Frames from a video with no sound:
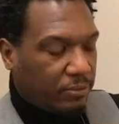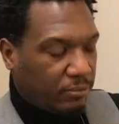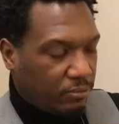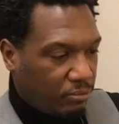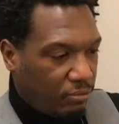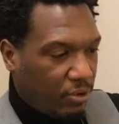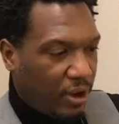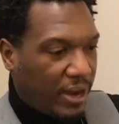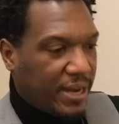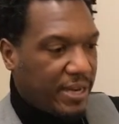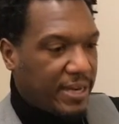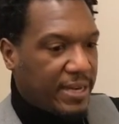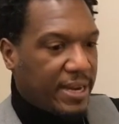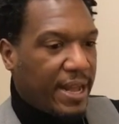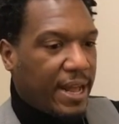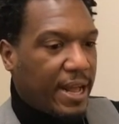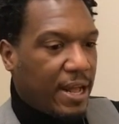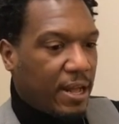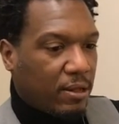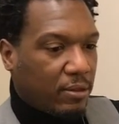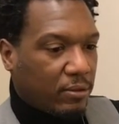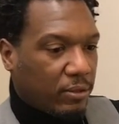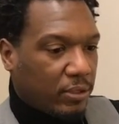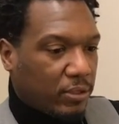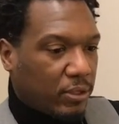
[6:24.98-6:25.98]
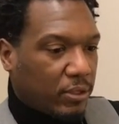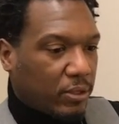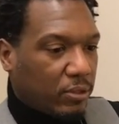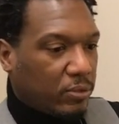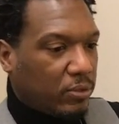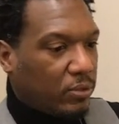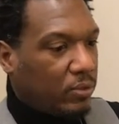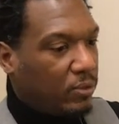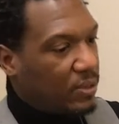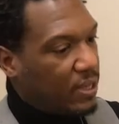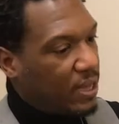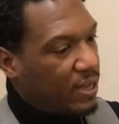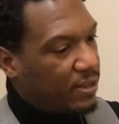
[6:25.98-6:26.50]
right now, you know,
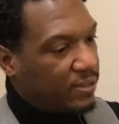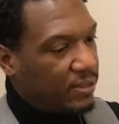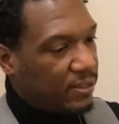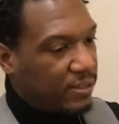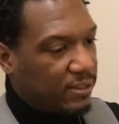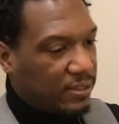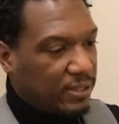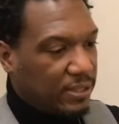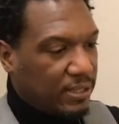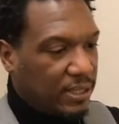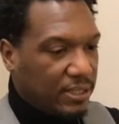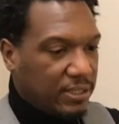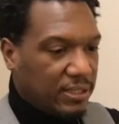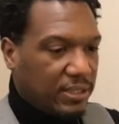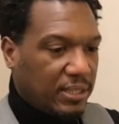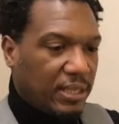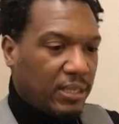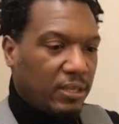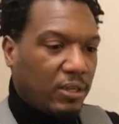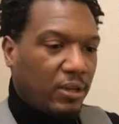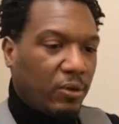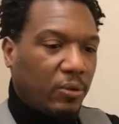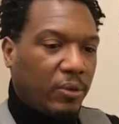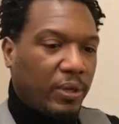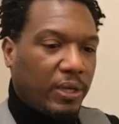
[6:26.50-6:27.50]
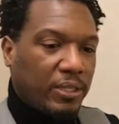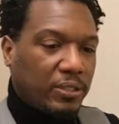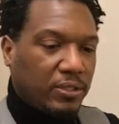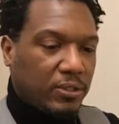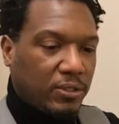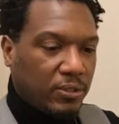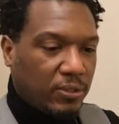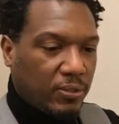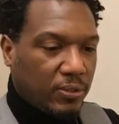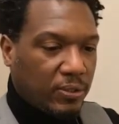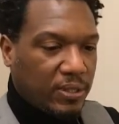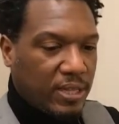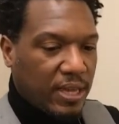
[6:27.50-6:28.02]
2016 going into
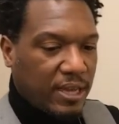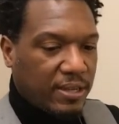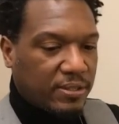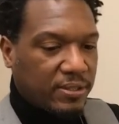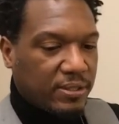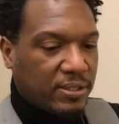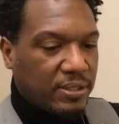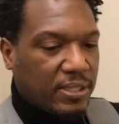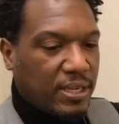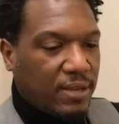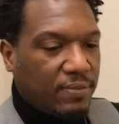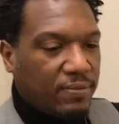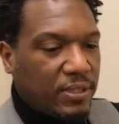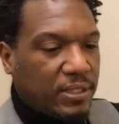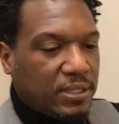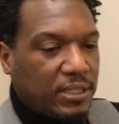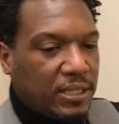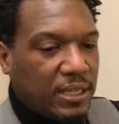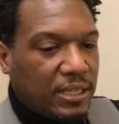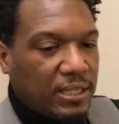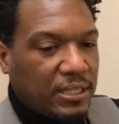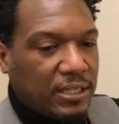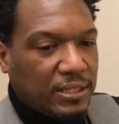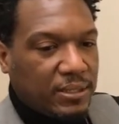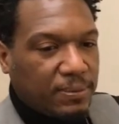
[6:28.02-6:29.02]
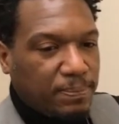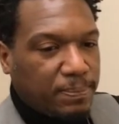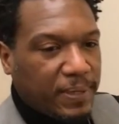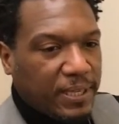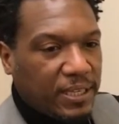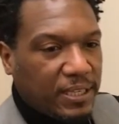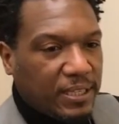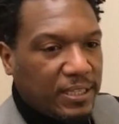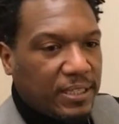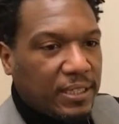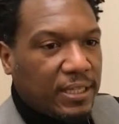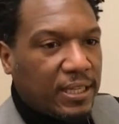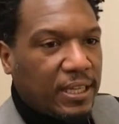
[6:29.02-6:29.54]
2017, it's
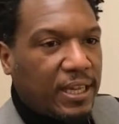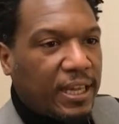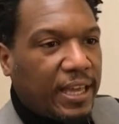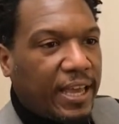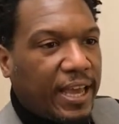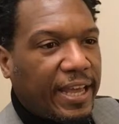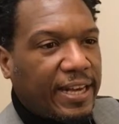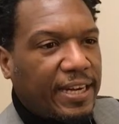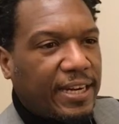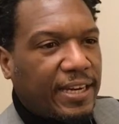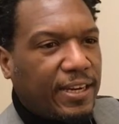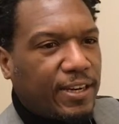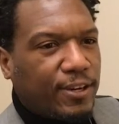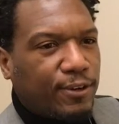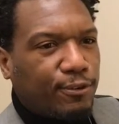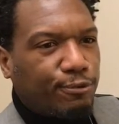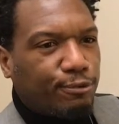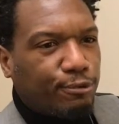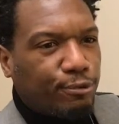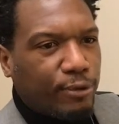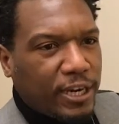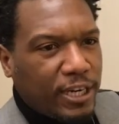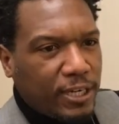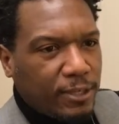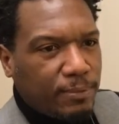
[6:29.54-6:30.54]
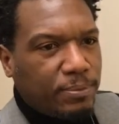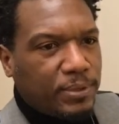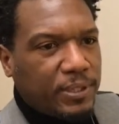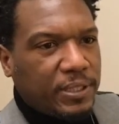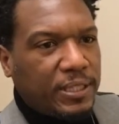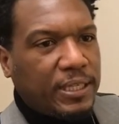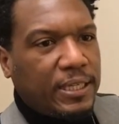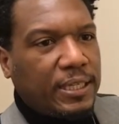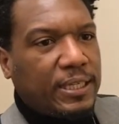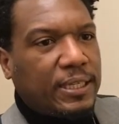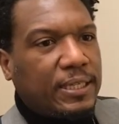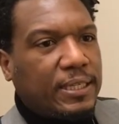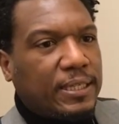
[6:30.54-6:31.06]
been an
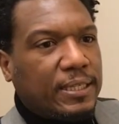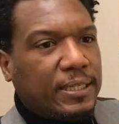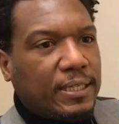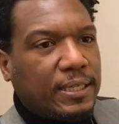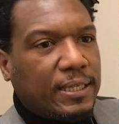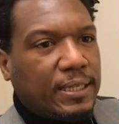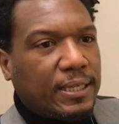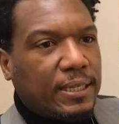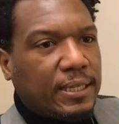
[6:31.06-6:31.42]
incredibly